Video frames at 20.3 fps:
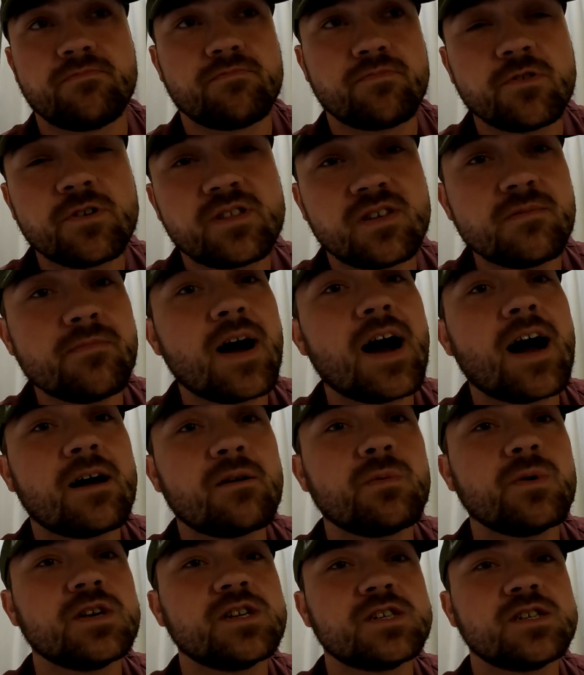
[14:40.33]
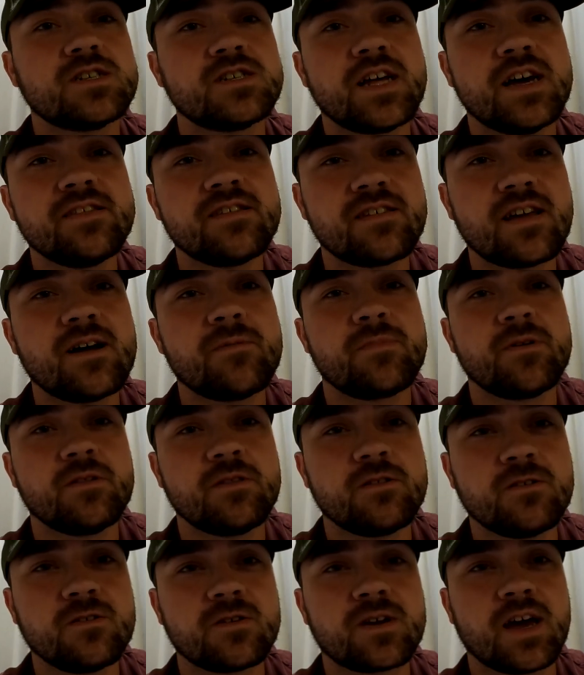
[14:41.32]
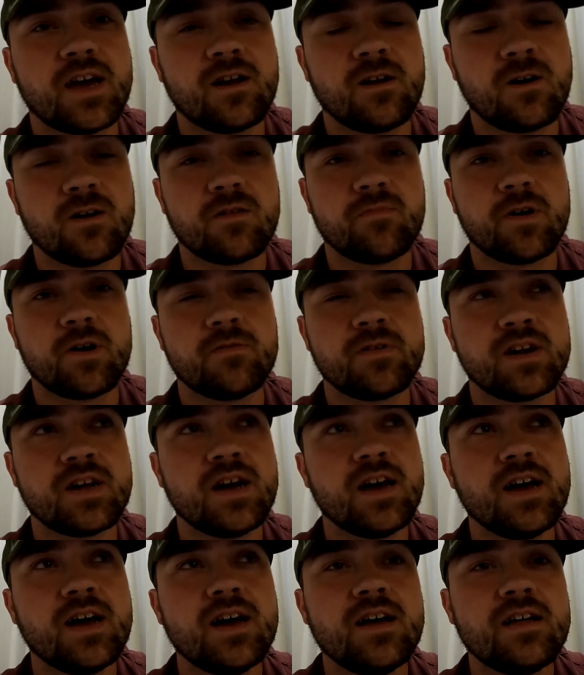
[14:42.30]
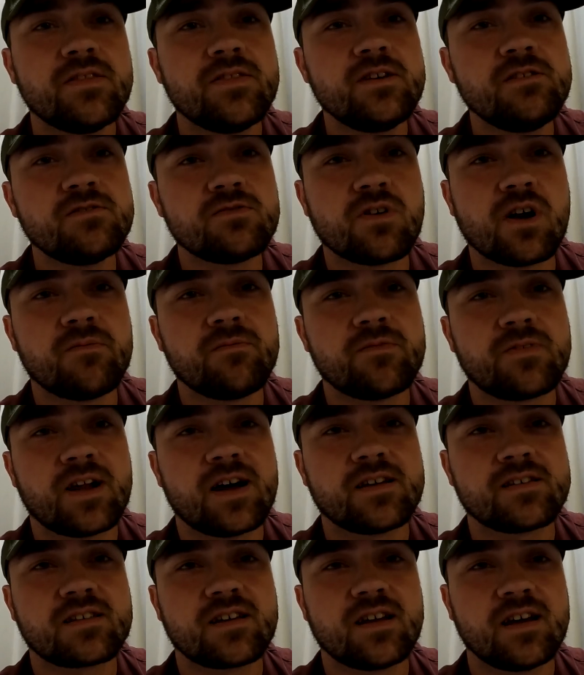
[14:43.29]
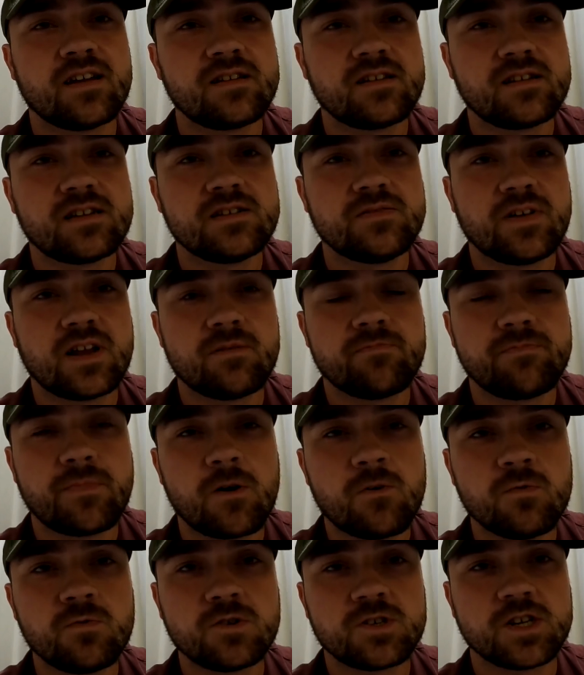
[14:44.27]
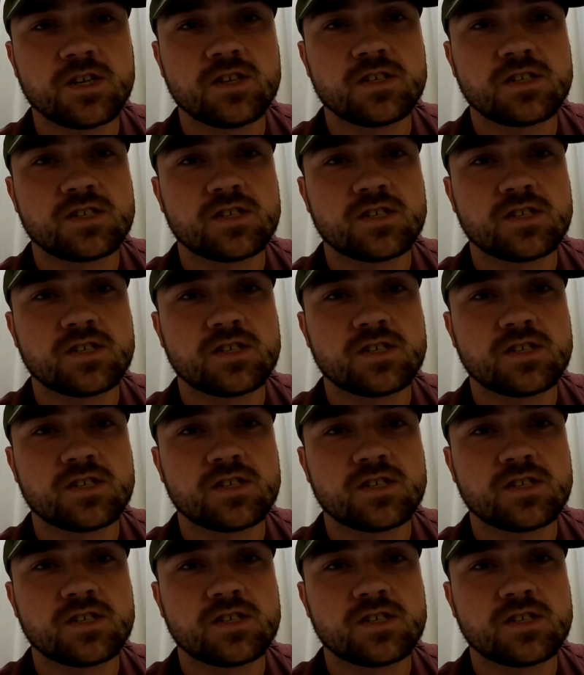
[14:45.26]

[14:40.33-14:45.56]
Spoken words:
pretty bad, which tends to happen in the UK a lot at the moment, these run flats can develop bulges.